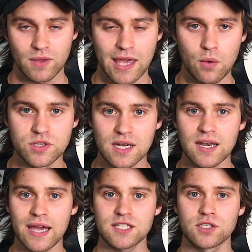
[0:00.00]
It was a
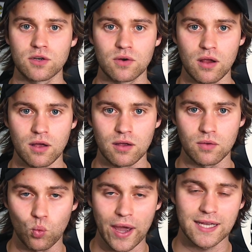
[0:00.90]
nicer
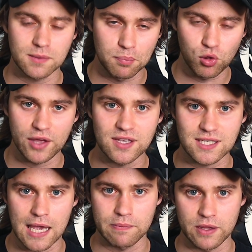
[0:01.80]
way to play this
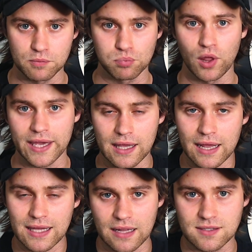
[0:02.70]
game than playing it
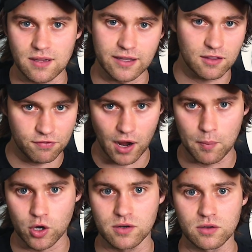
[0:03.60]
against like the
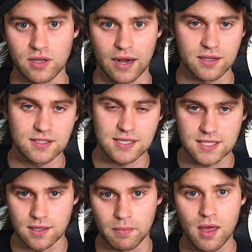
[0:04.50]
Freiburg kind of
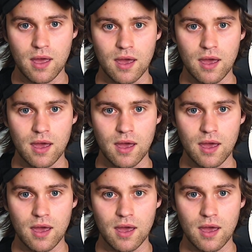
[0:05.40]
system.